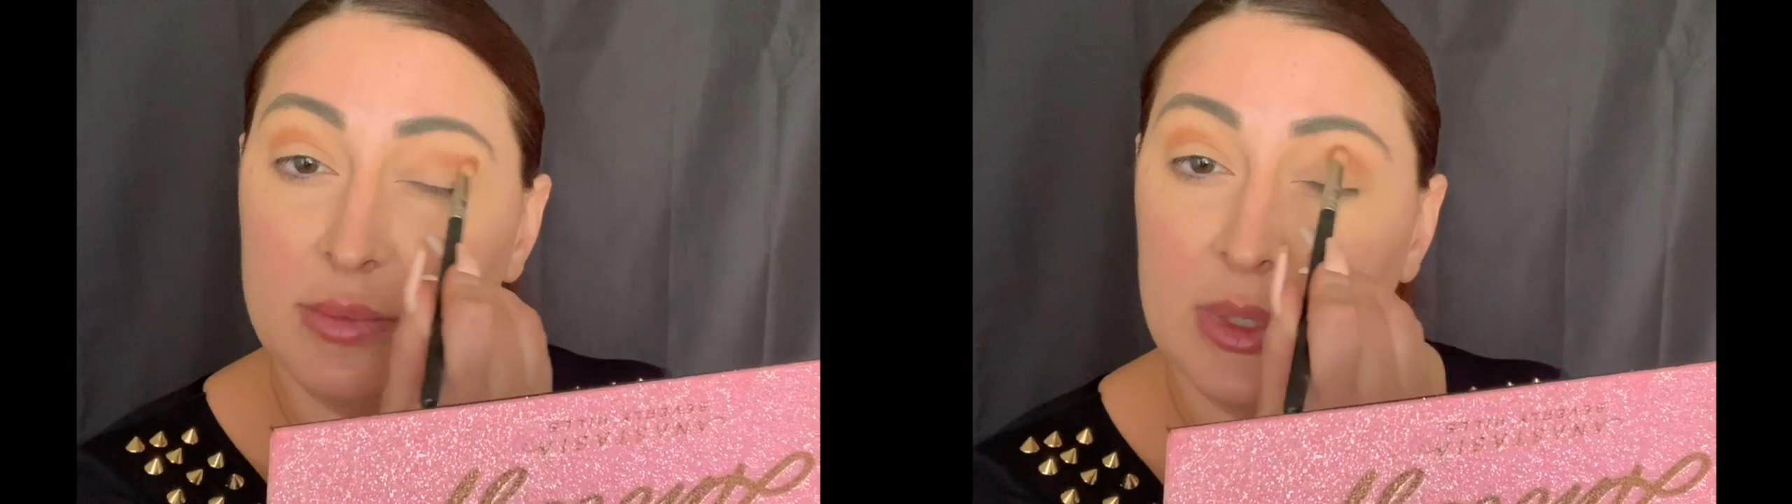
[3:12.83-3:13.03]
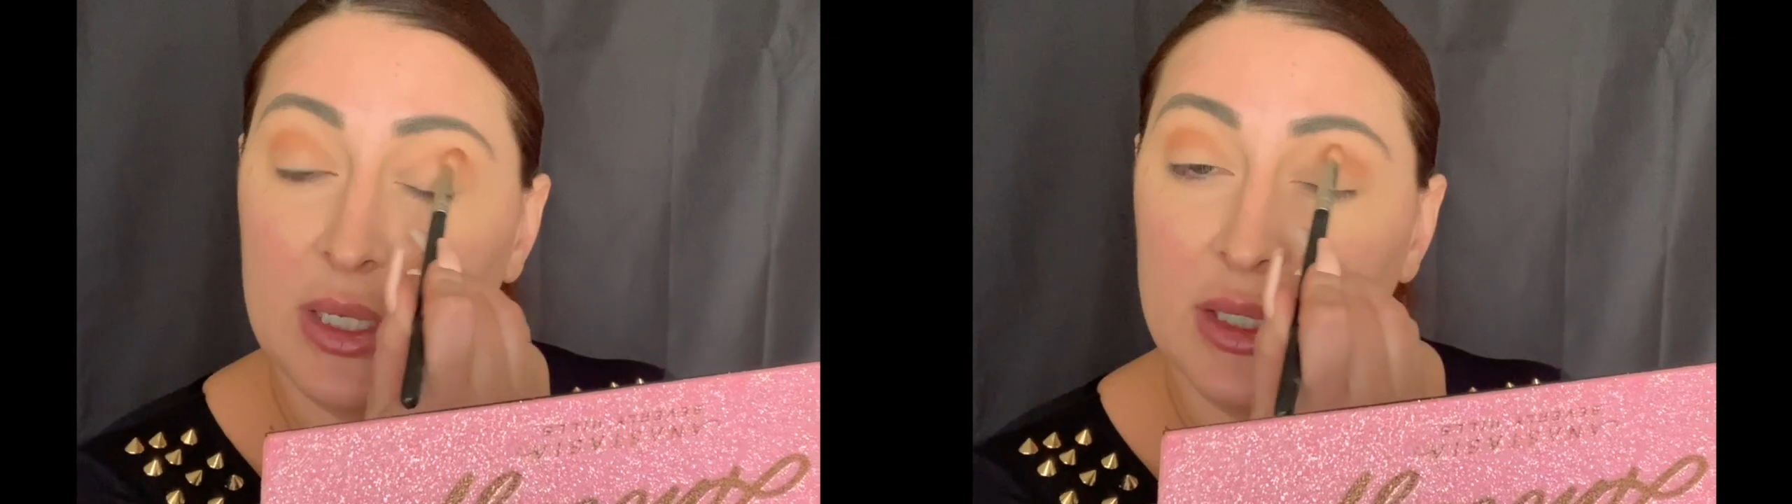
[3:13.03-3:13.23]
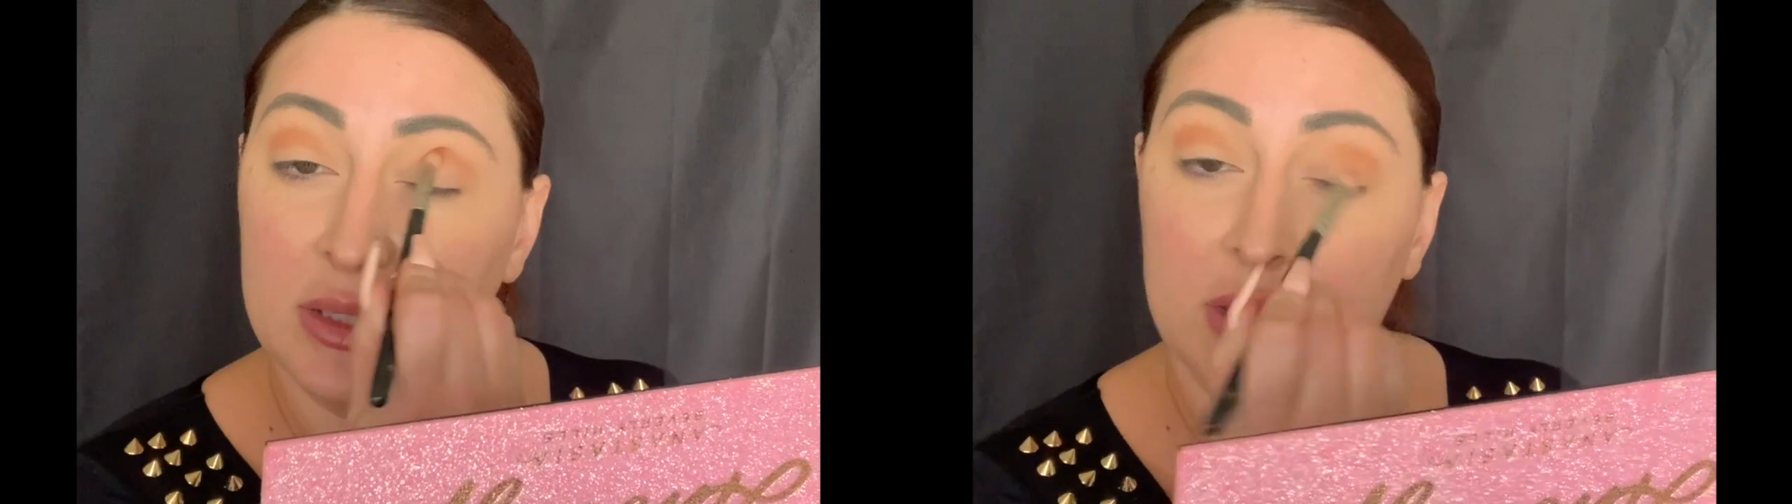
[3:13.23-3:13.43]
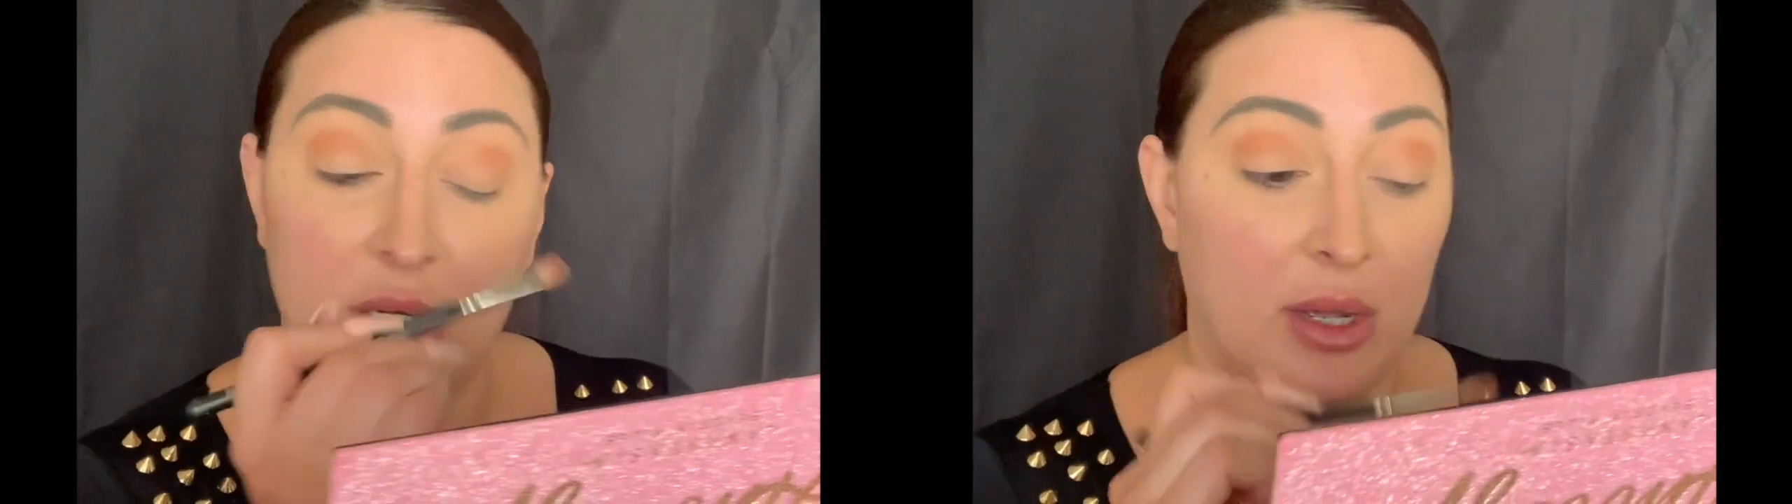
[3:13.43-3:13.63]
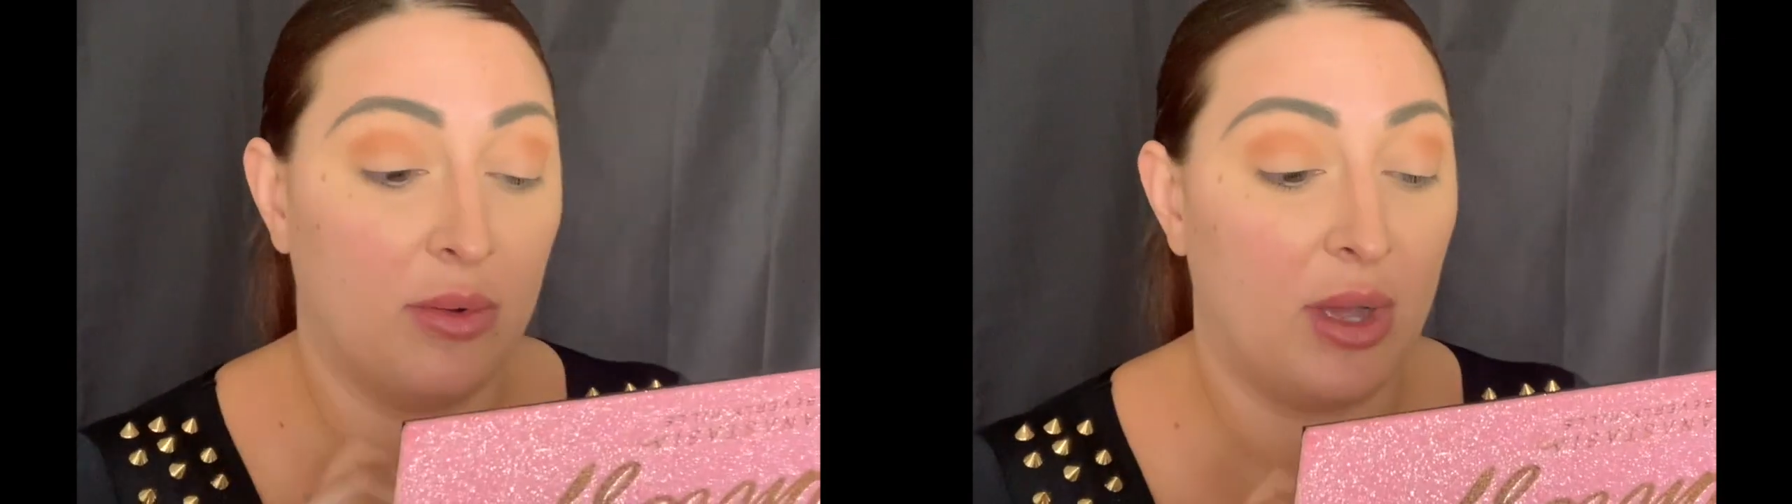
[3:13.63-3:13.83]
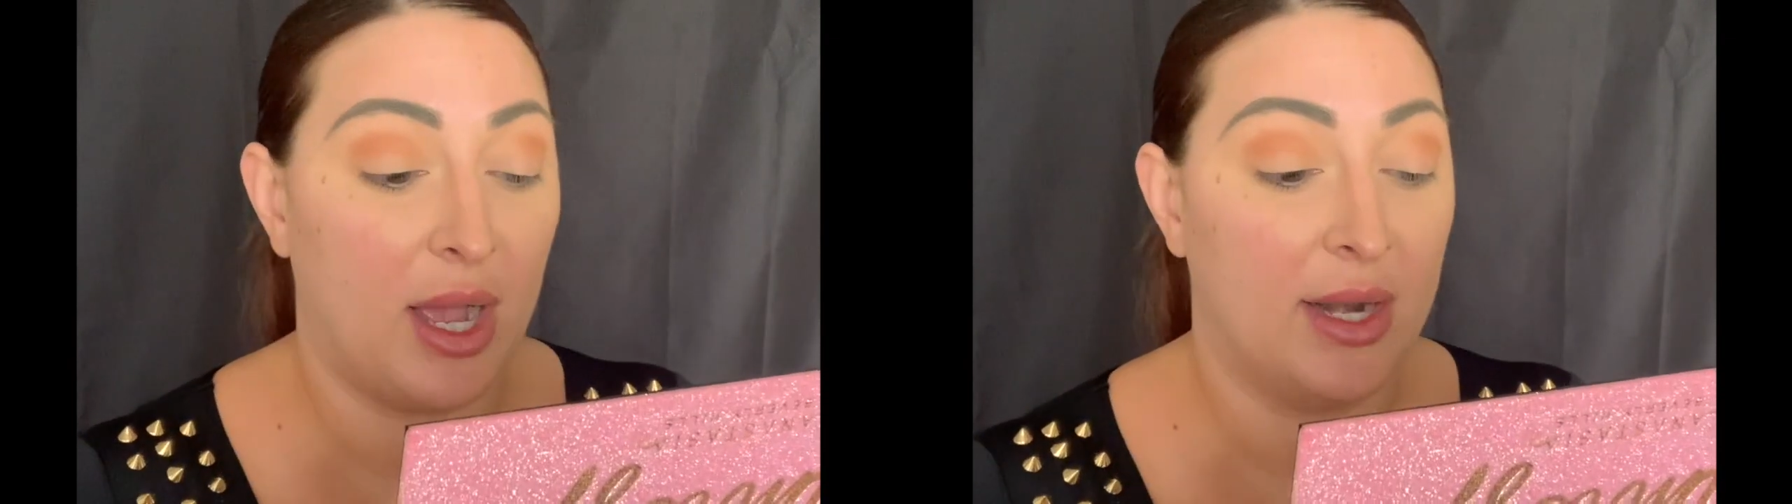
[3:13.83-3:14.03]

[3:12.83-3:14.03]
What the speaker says: because, you know, I